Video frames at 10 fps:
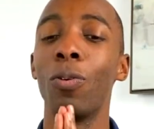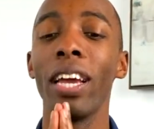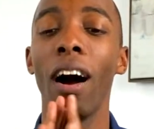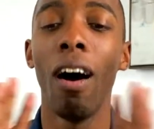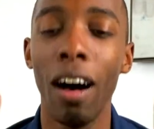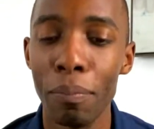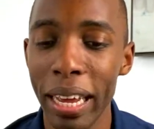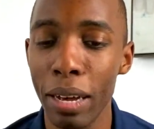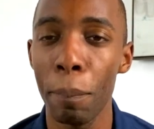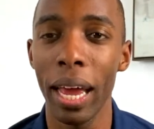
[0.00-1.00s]
We all make
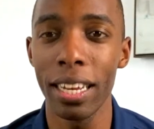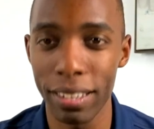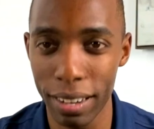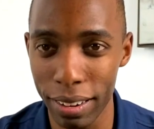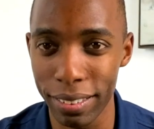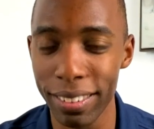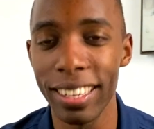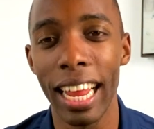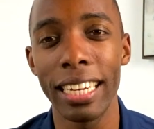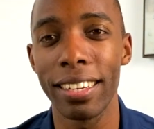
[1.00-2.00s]
a big circle,
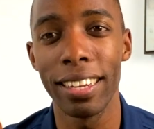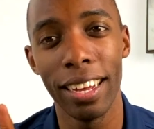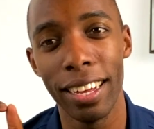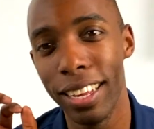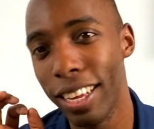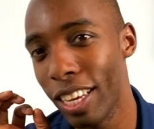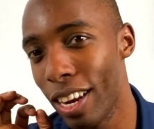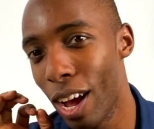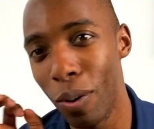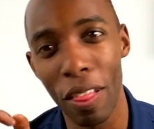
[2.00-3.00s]
like it's a, you
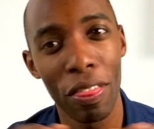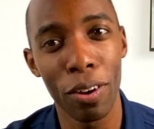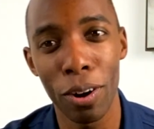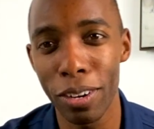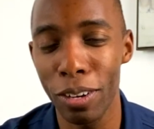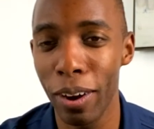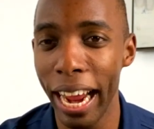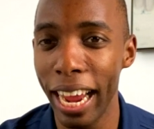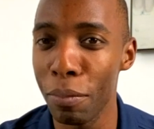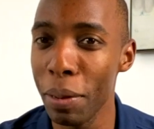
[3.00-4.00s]
know, a third
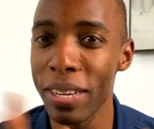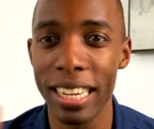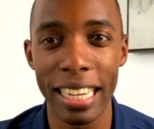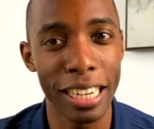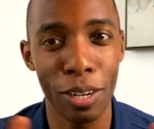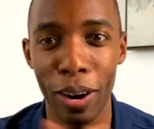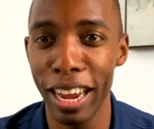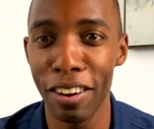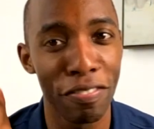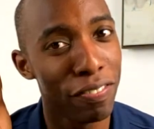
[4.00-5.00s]
grade or maybe sixth
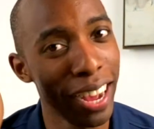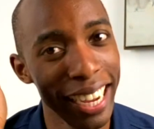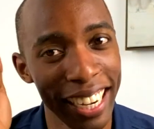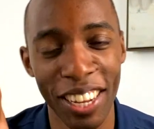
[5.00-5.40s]
grade fight